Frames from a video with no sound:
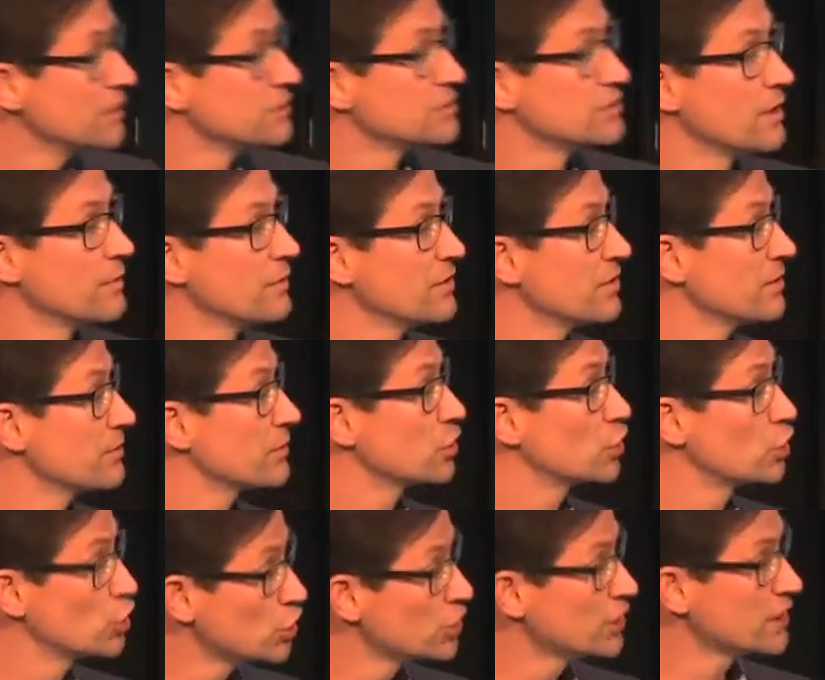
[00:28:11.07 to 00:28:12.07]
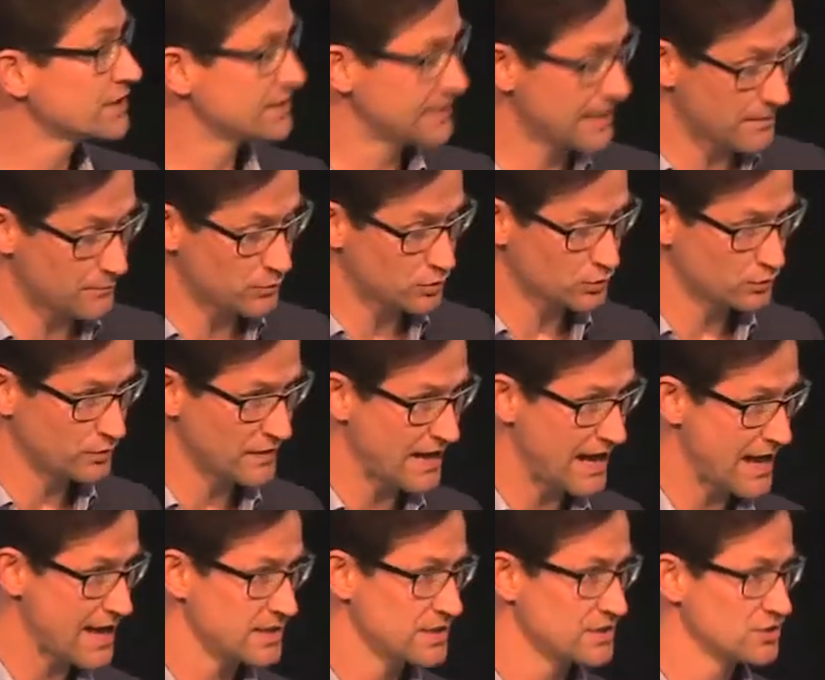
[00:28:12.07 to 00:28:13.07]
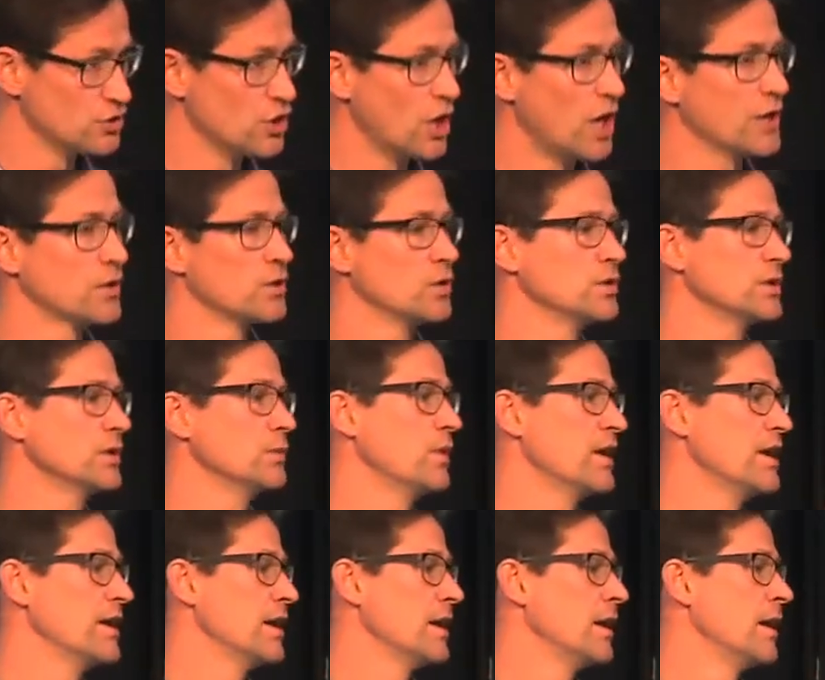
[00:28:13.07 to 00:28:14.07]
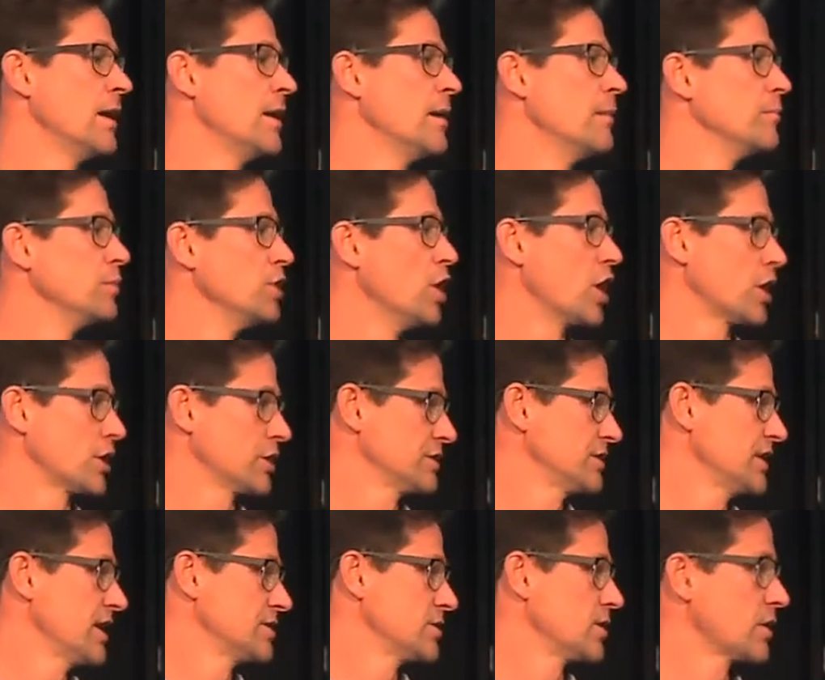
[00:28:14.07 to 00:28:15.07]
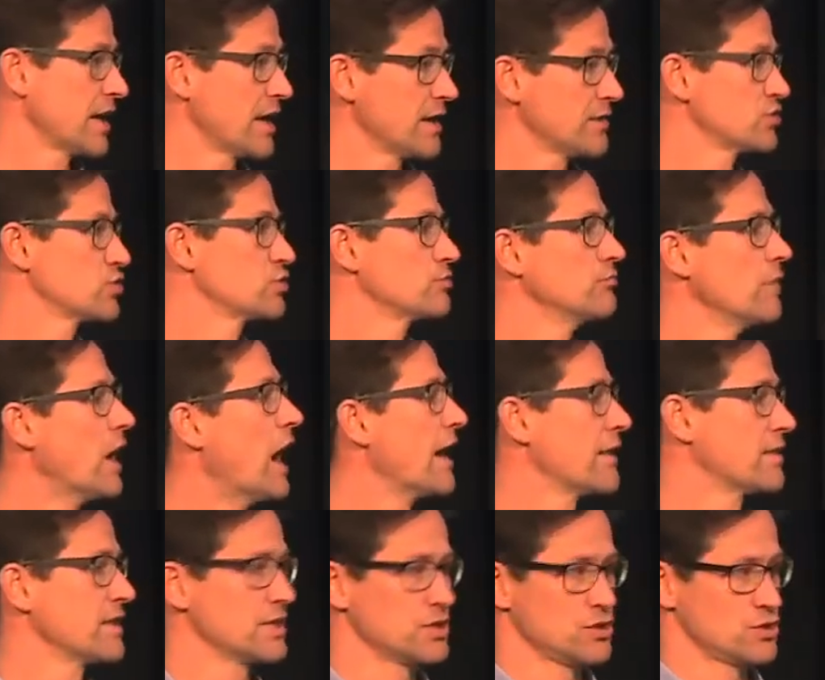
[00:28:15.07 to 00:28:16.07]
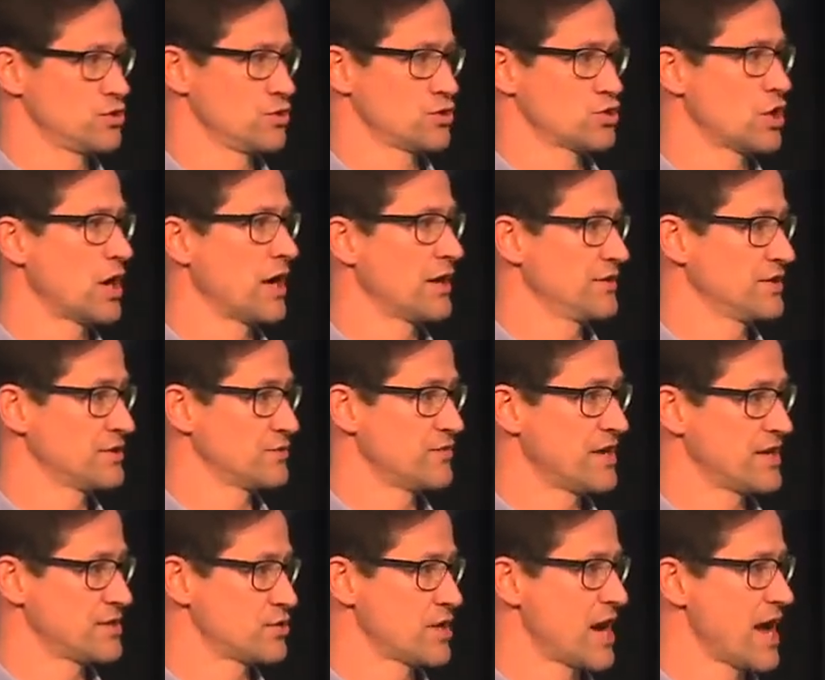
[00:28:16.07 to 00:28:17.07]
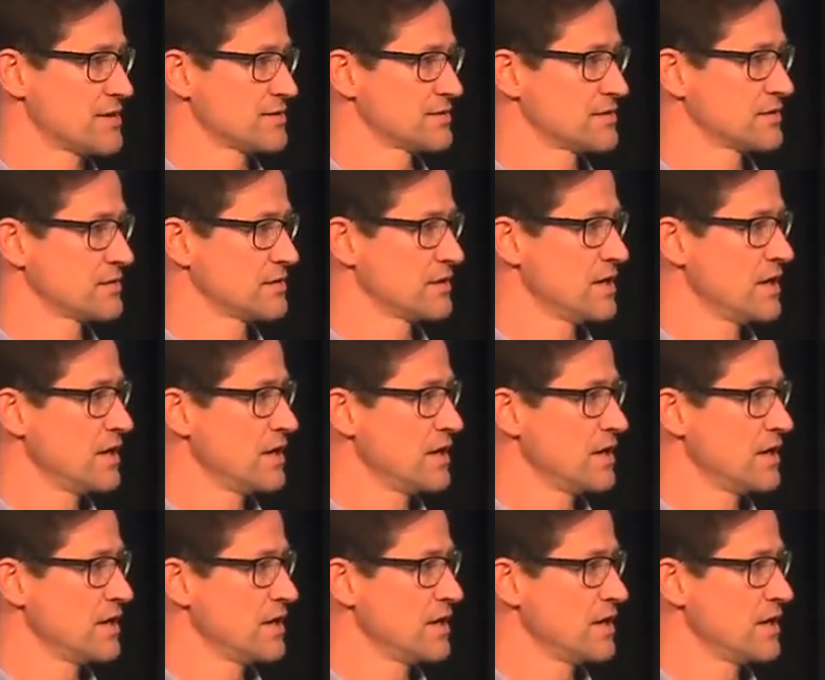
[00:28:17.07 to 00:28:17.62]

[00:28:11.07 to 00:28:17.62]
Some of the good examples we had is not only when a blogger says, okay, I think you should try this red dress.